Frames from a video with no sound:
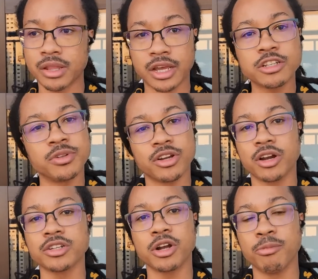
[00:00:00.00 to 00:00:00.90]
that's when they're
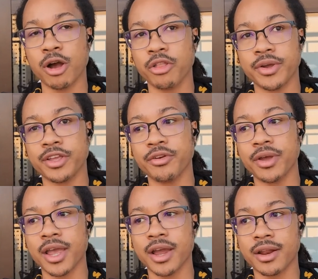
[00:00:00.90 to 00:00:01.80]
going to start bothering you.
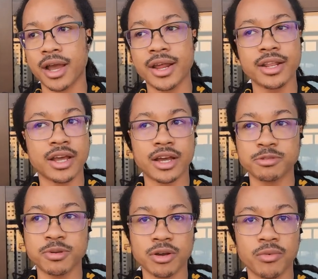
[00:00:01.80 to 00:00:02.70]
And I did not
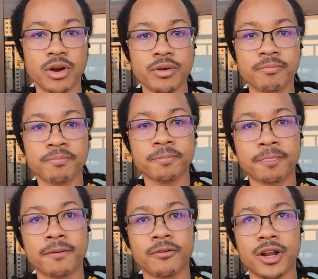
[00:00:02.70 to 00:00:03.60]
speak a word
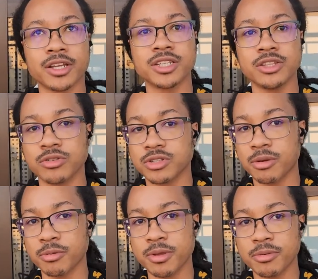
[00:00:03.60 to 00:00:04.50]
when I seen those
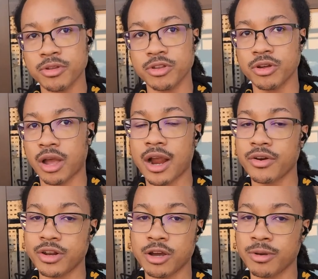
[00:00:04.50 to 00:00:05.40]
type of people. You know, I
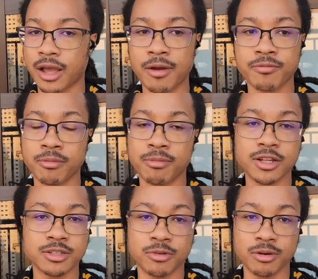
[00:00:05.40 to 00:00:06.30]
already know, I'm from
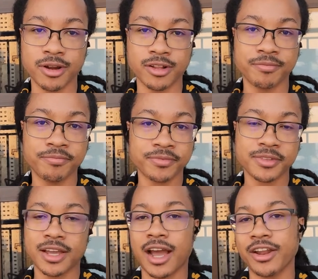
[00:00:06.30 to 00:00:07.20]
Baltimore, Maryland.
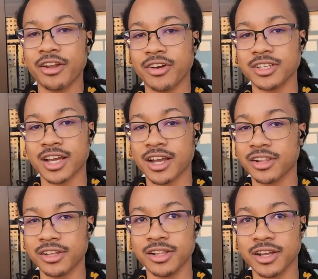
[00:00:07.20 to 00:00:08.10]
I know
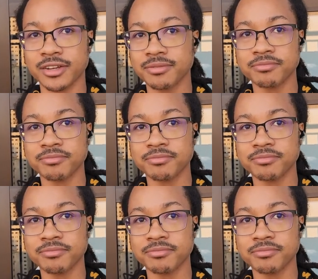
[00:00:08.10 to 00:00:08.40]
exactly, like,